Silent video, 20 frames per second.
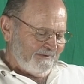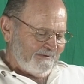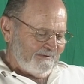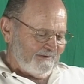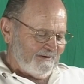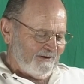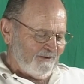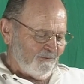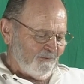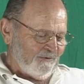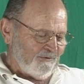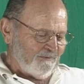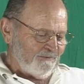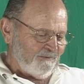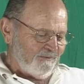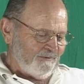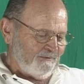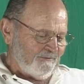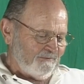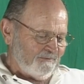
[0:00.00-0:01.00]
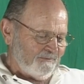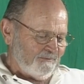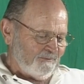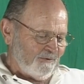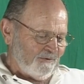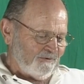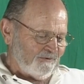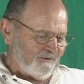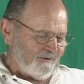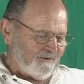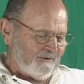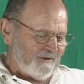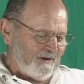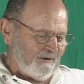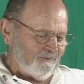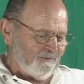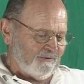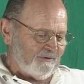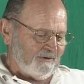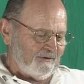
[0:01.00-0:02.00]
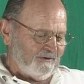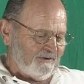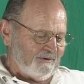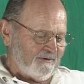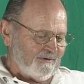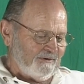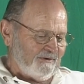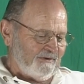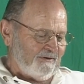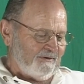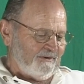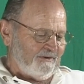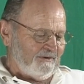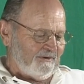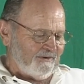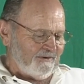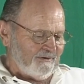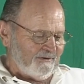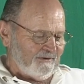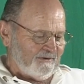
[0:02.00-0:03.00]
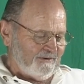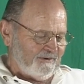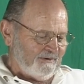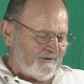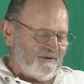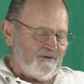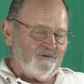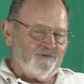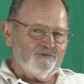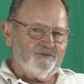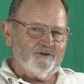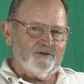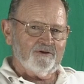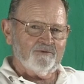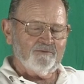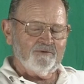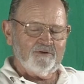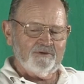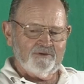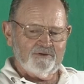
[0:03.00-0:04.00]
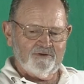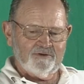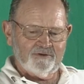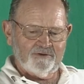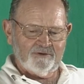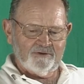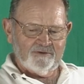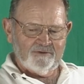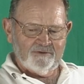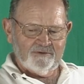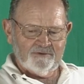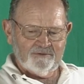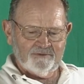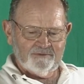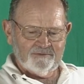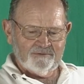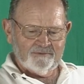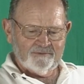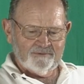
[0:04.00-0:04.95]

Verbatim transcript: Yeah, I wor worked on that one, and and it's uh, what do they call it now?